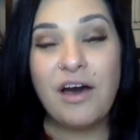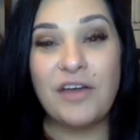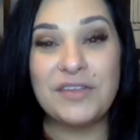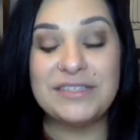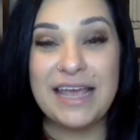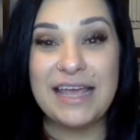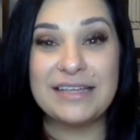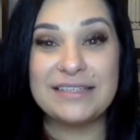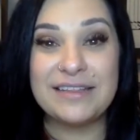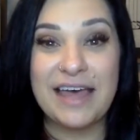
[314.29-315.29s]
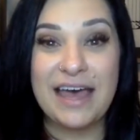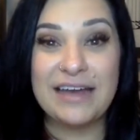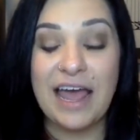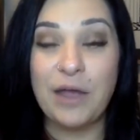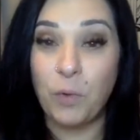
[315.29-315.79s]
on the days that
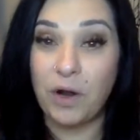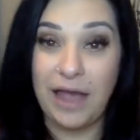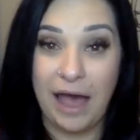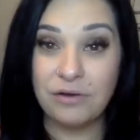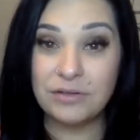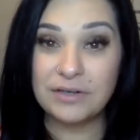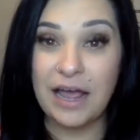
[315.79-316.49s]
I work out,